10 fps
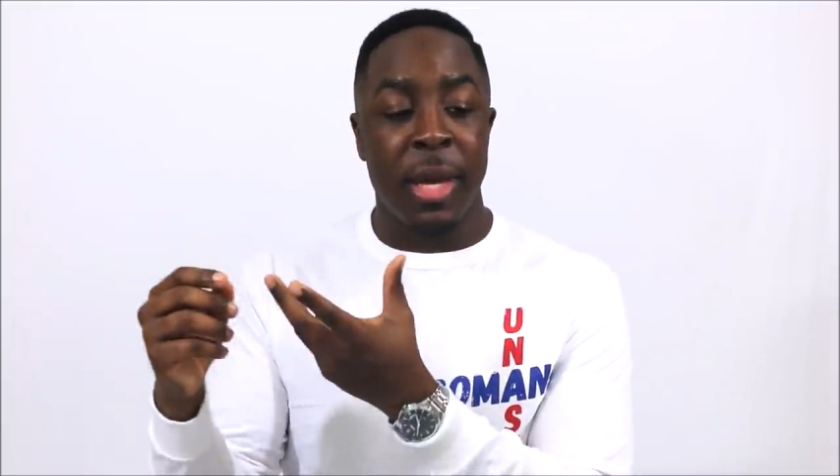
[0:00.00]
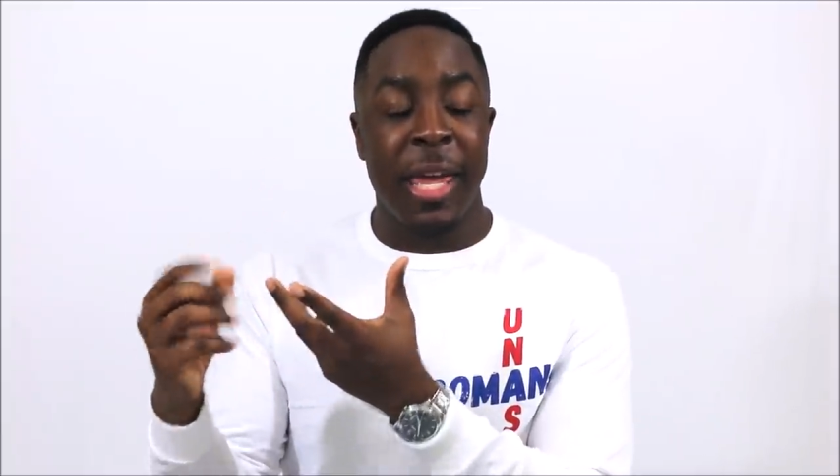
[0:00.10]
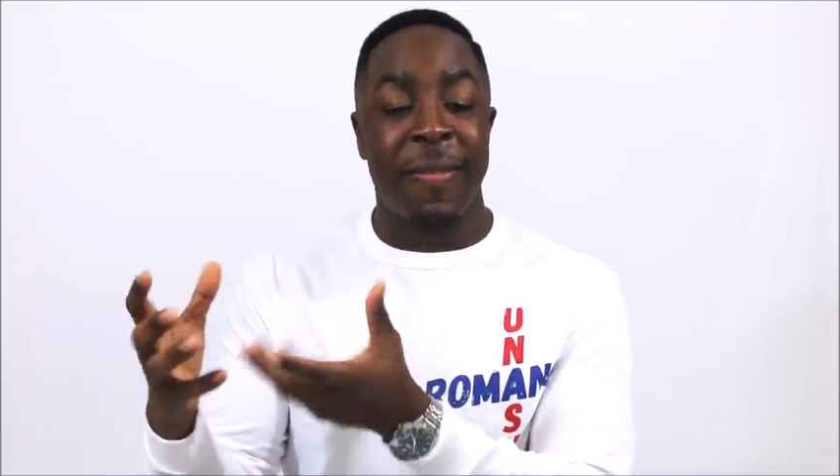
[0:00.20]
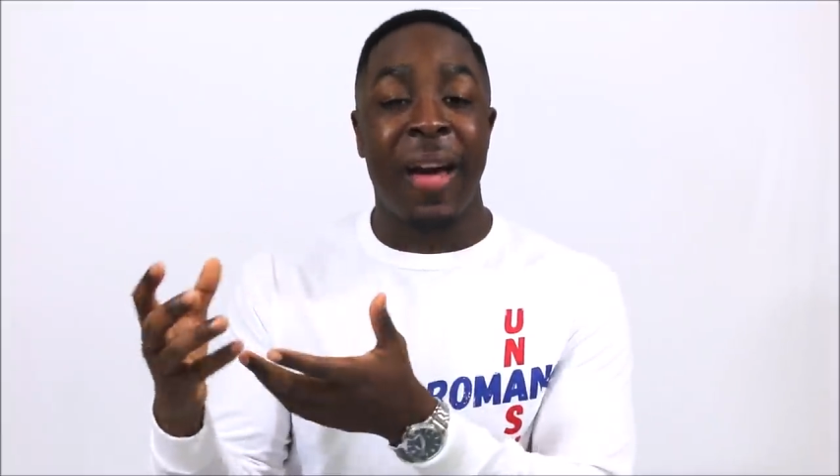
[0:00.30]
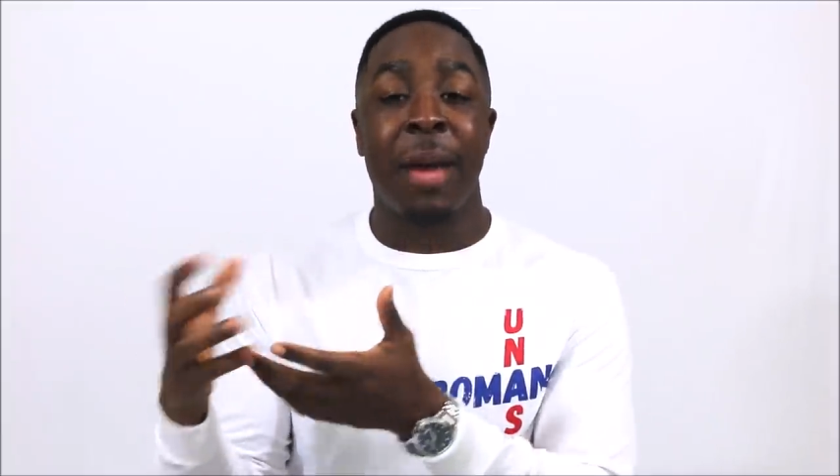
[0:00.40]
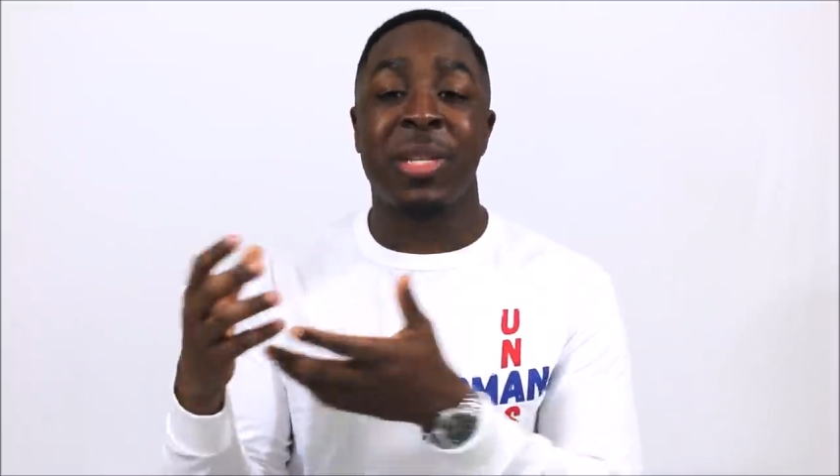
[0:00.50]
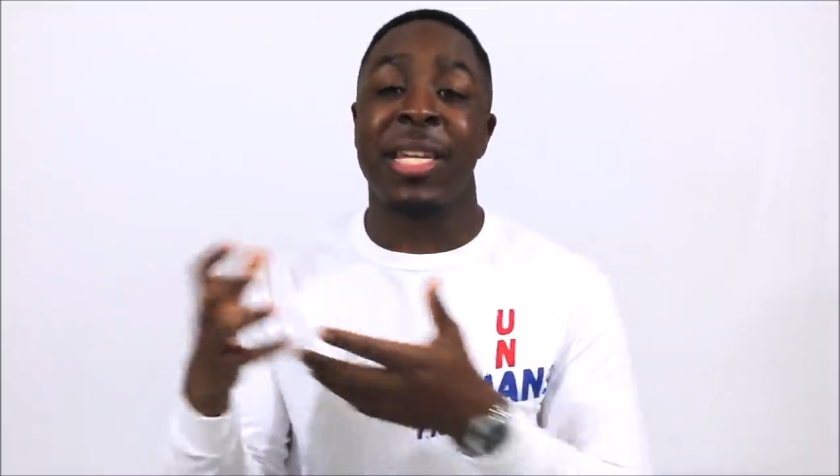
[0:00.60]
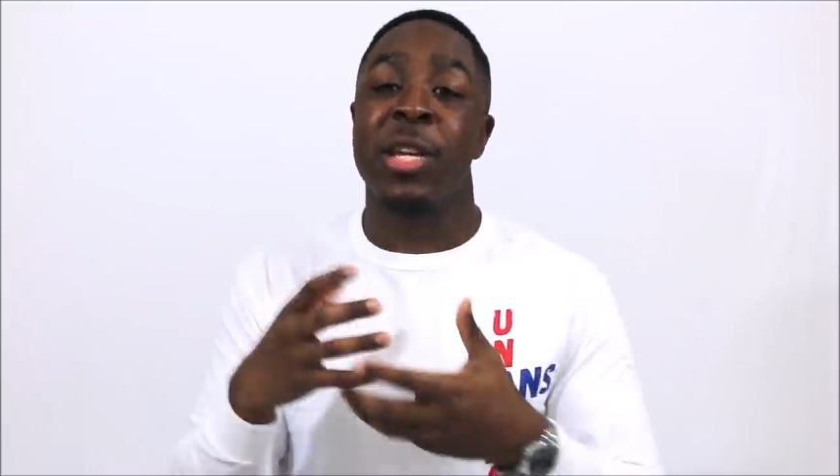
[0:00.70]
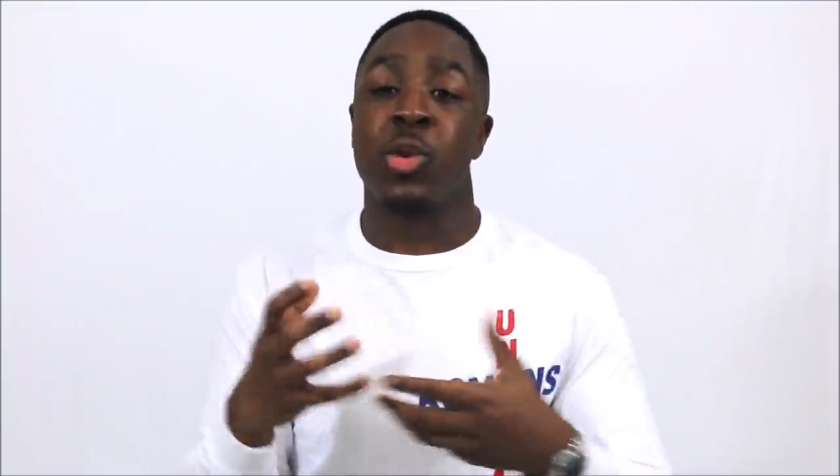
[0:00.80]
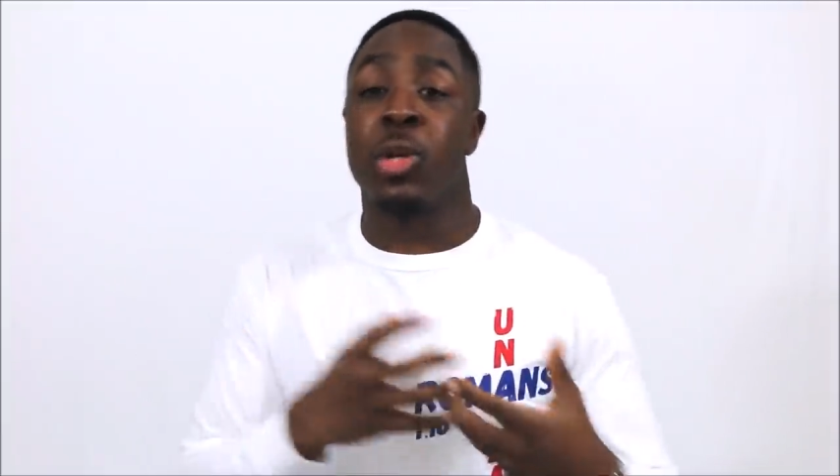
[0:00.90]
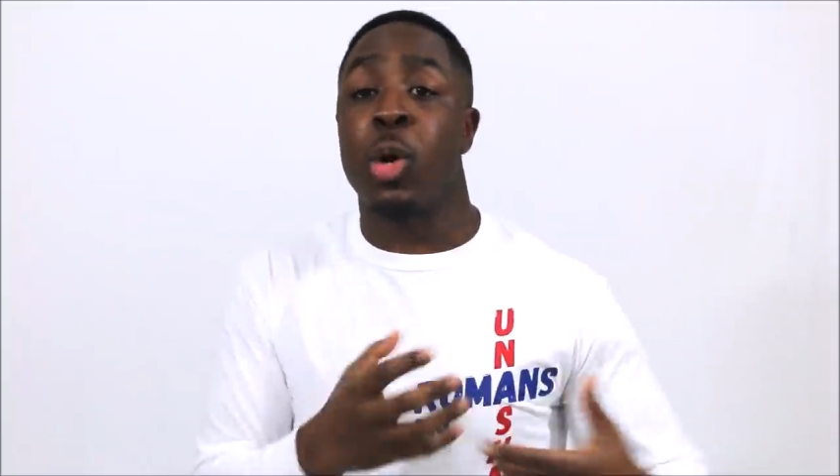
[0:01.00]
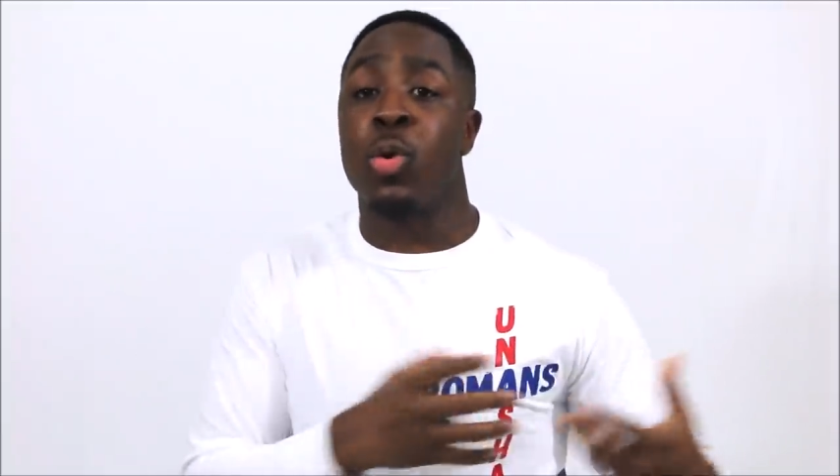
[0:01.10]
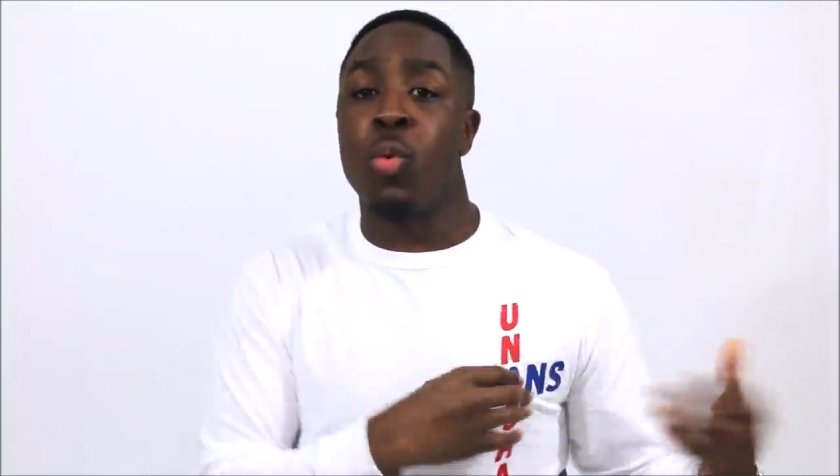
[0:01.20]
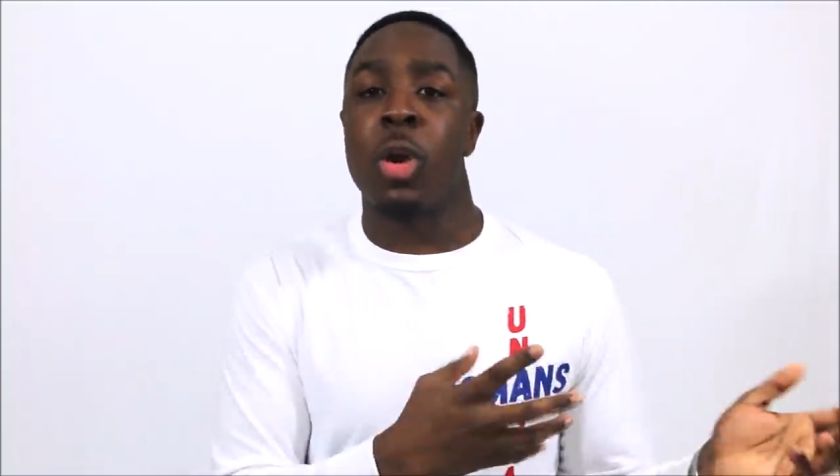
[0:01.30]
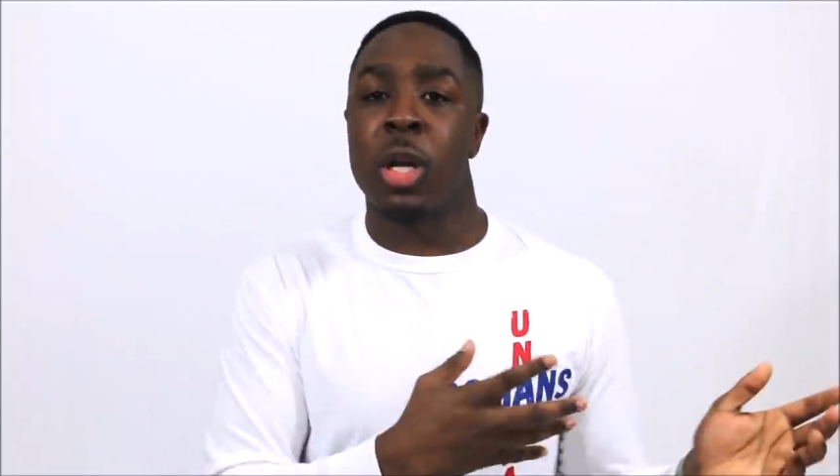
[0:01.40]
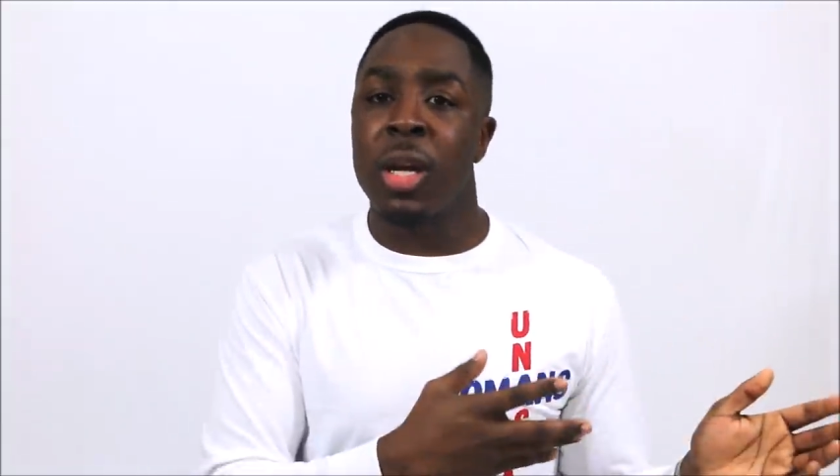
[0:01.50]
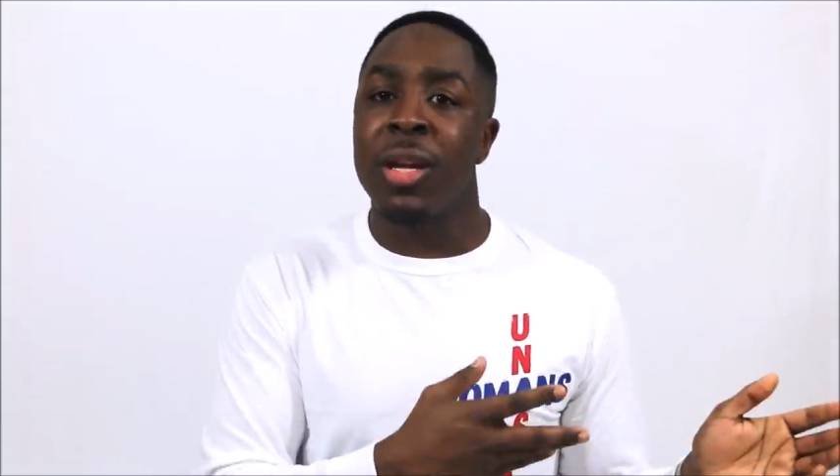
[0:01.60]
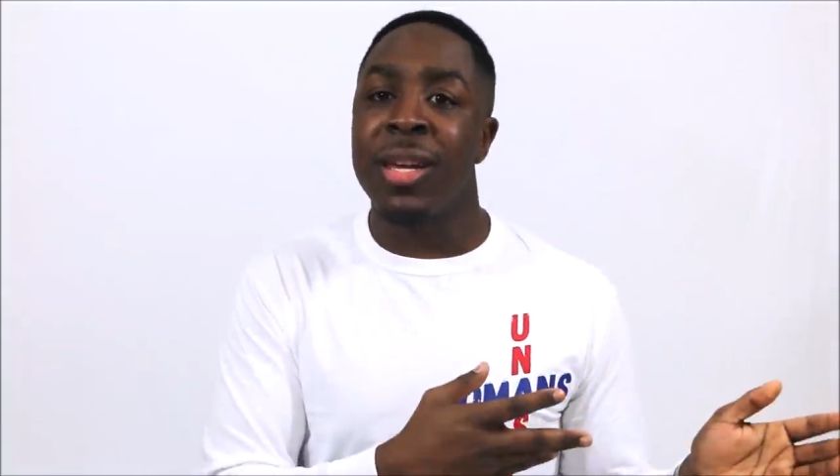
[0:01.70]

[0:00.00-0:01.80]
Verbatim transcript: if I'm scheduled to go to work.